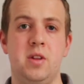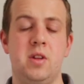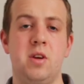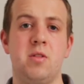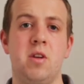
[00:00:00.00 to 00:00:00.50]

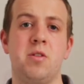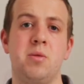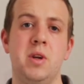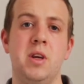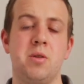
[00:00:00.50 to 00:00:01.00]
those lofts
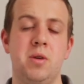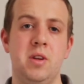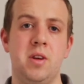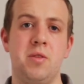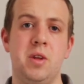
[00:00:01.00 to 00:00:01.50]
will
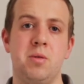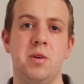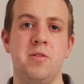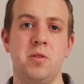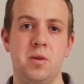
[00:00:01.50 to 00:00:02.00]
increase every 3
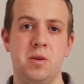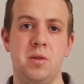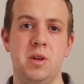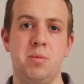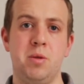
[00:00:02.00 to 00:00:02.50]
or 4
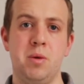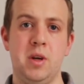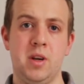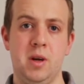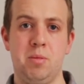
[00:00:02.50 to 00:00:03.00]
degrees between
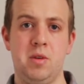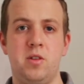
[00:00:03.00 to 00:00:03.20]
clubs.